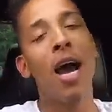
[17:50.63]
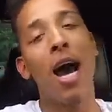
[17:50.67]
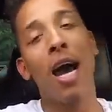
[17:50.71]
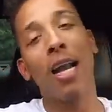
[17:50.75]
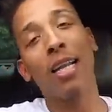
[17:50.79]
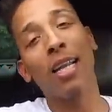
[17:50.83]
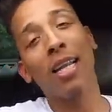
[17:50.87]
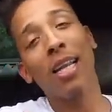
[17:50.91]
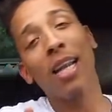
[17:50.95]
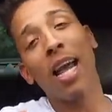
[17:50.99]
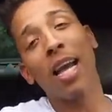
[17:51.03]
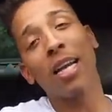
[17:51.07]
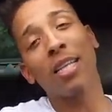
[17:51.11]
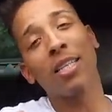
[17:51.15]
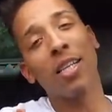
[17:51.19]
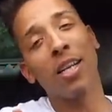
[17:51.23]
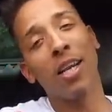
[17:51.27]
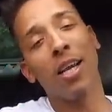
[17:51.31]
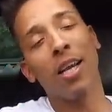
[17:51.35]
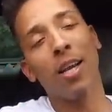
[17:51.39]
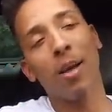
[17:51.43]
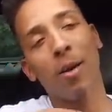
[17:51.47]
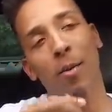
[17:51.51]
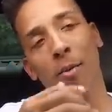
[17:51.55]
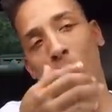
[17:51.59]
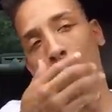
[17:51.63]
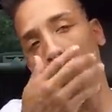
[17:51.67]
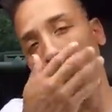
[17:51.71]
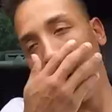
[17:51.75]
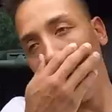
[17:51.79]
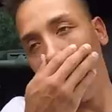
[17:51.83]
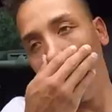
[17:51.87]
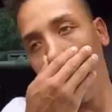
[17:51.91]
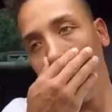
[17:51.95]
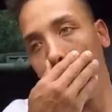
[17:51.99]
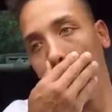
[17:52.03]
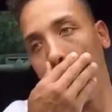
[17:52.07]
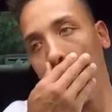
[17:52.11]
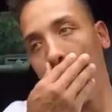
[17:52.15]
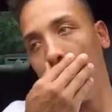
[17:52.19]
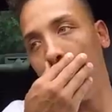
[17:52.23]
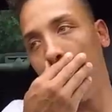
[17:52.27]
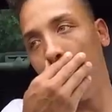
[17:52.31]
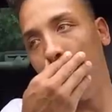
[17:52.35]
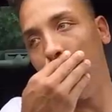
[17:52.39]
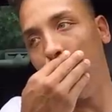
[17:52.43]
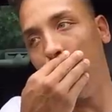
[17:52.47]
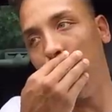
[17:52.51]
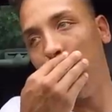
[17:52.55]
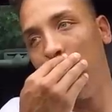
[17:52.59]
I didn't actually end up quitting Dairy
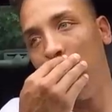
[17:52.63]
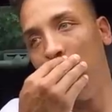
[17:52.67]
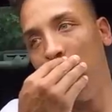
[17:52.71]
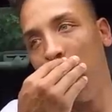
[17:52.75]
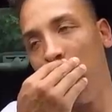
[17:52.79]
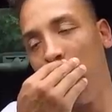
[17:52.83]
Queen.